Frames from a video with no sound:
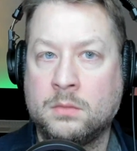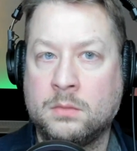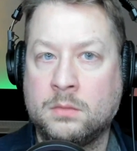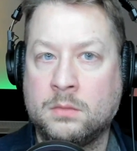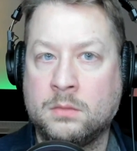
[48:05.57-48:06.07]

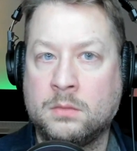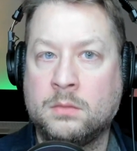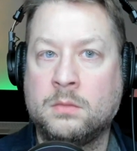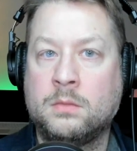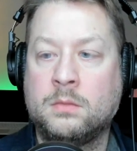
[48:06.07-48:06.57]

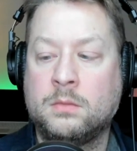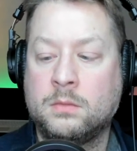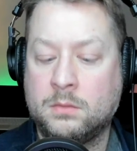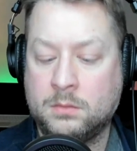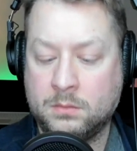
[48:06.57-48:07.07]

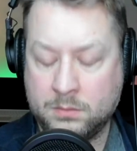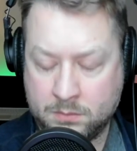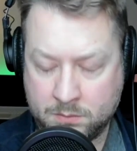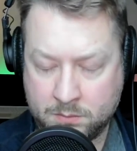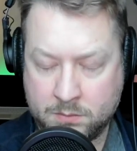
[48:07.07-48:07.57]

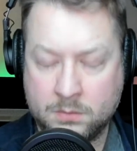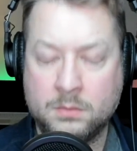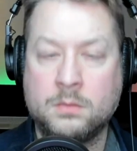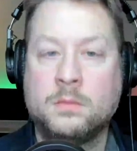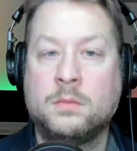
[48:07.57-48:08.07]

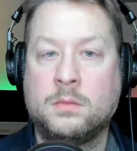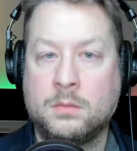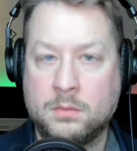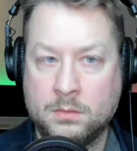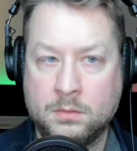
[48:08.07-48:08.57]

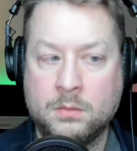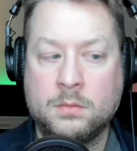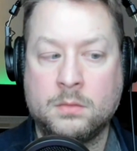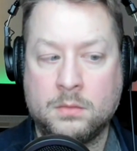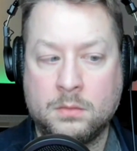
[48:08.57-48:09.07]

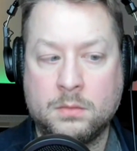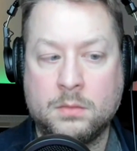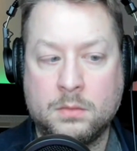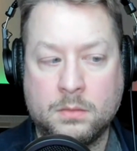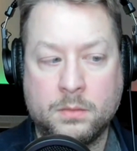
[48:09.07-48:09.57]

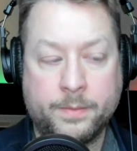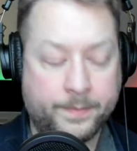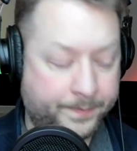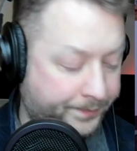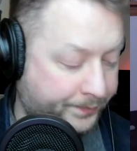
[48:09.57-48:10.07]

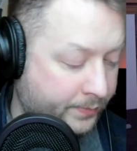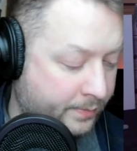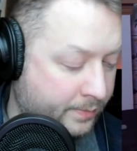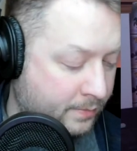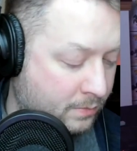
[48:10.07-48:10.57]

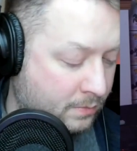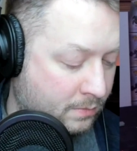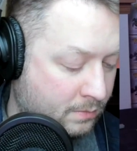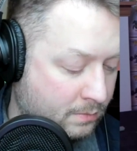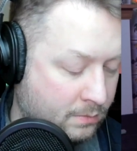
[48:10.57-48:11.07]

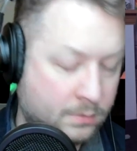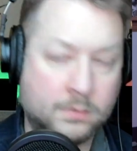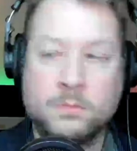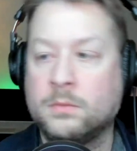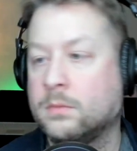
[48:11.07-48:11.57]

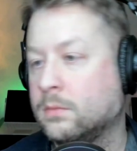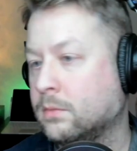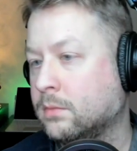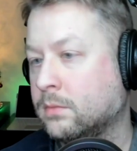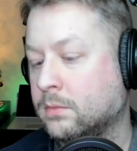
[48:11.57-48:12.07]

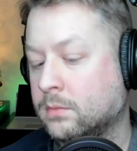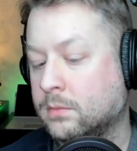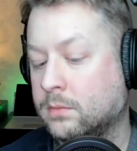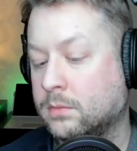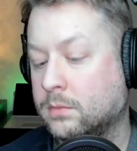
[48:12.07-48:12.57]

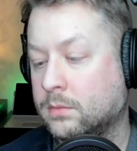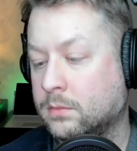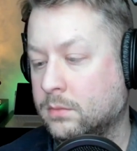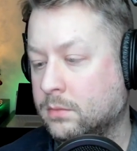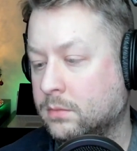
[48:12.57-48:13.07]

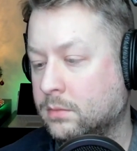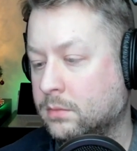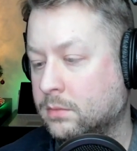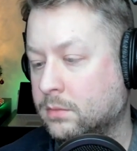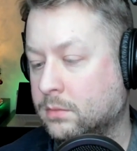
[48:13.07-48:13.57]
No words are spoken by the person on screen.